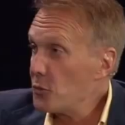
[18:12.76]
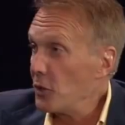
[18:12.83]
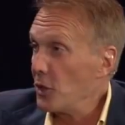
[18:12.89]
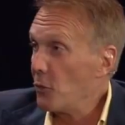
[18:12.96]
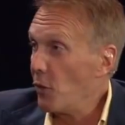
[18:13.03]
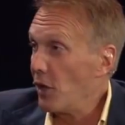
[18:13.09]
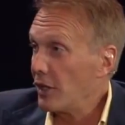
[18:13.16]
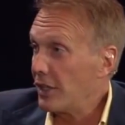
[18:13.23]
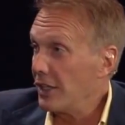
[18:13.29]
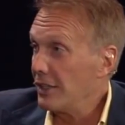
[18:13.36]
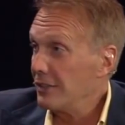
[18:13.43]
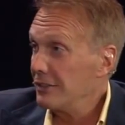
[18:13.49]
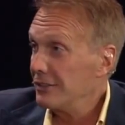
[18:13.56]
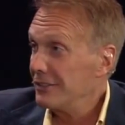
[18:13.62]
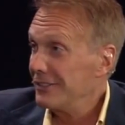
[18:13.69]
really
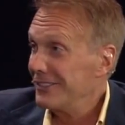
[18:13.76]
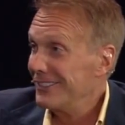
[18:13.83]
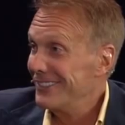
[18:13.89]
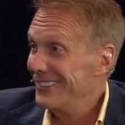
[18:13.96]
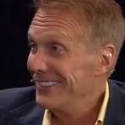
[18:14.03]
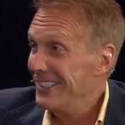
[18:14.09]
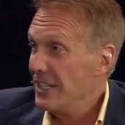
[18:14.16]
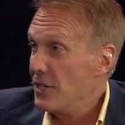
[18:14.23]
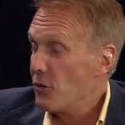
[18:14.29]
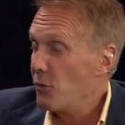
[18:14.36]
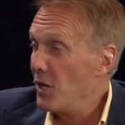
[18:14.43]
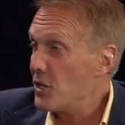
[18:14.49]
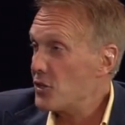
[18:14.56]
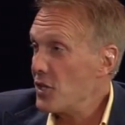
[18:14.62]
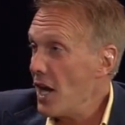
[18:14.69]
working,
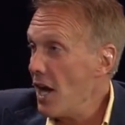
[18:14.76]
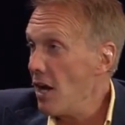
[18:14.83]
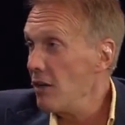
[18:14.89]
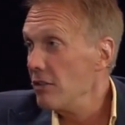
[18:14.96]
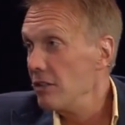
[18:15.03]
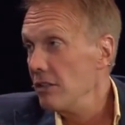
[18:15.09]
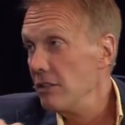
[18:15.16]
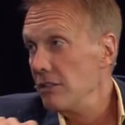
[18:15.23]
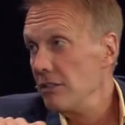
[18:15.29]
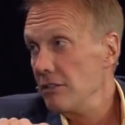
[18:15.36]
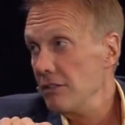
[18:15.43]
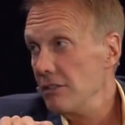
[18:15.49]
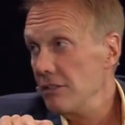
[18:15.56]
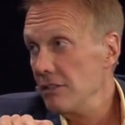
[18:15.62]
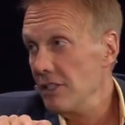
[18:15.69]
reached out,
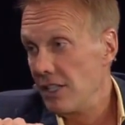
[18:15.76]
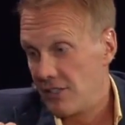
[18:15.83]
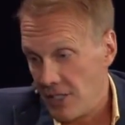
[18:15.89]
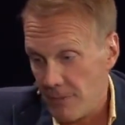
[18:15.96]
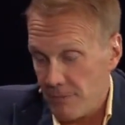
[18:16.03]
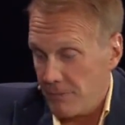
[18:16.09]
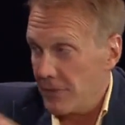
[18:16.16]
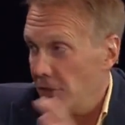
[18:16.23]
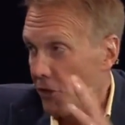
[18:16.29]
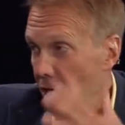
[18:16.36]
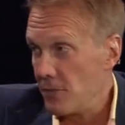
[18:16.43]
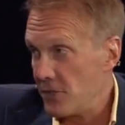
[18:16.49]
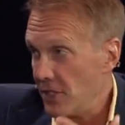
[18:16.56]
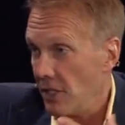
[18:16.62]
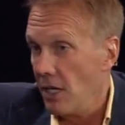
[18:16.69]
except your
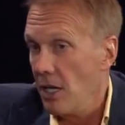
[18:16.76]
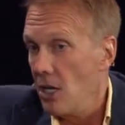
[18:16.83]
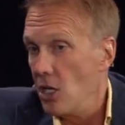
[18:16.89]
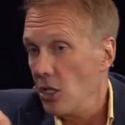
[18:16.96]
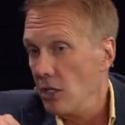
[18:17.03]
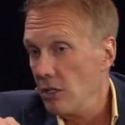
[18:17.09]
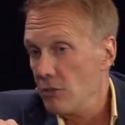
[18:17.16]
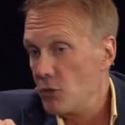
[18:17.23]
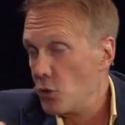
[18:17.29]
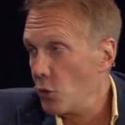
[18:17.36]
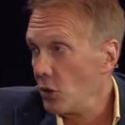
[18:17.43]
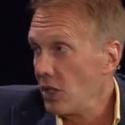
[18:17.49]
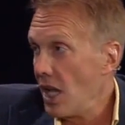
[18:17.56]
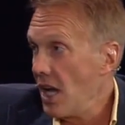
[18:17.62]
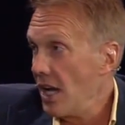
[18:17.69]
arms here, drew
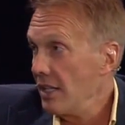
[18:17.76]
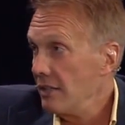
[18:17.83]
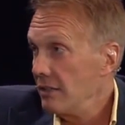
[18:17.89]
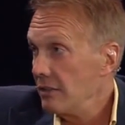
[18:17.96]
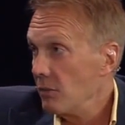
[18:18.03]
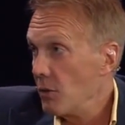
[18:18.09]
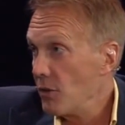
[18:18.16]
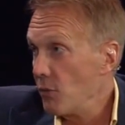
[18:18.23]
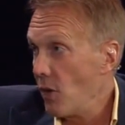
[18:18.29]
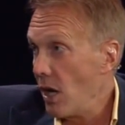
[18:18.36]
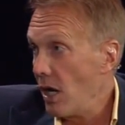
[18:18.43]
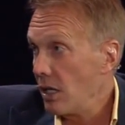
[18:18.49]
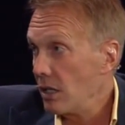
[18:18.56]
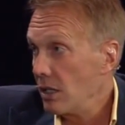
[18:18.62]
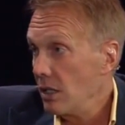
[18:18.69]
a line with a
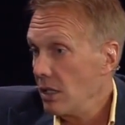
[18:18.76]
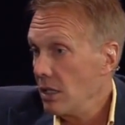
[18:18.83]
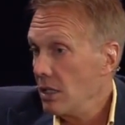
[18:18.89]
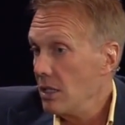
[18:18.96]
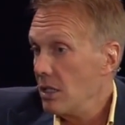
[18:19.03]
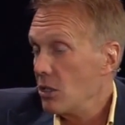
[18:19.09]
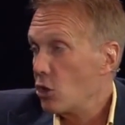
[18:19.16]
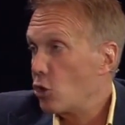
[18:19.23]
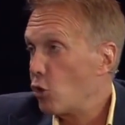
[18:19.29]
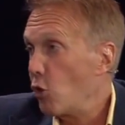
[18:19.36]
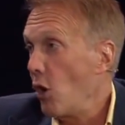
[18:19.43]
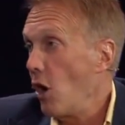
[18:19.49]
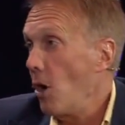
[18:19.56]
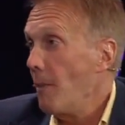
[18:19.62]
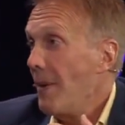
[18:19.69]
rock,
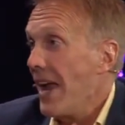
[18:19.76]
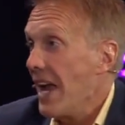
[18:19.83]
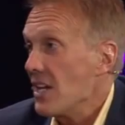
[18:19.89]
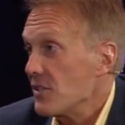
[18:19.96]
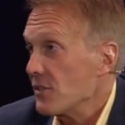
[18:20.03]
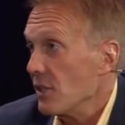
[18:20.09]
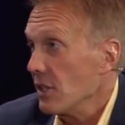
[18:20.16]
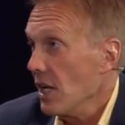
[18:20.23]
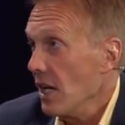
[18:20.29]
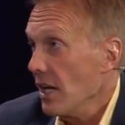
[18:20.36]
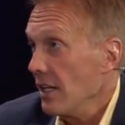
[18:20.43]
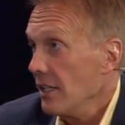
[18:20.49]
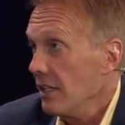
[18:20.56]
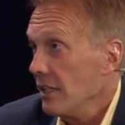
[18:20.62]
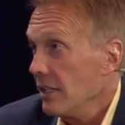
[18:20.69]
crawl past the
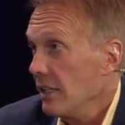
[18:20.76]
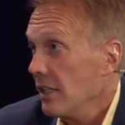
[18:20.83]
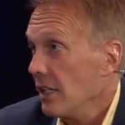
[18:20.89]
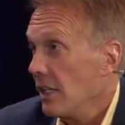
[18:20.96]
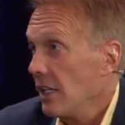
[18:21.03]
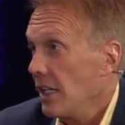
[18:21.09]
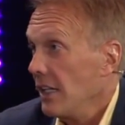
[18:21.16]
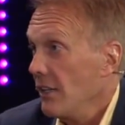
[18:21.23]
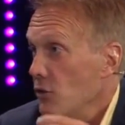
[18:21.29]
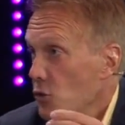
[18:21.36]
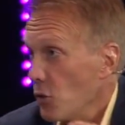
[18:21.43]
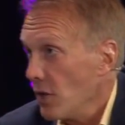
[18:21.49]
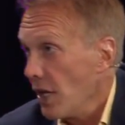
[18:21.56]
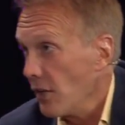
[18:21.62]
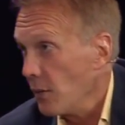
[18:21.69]
line, and then
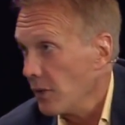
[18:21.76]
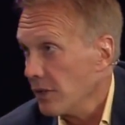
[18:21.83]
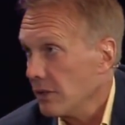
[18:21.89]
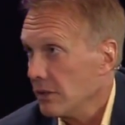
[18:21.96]
drew another one.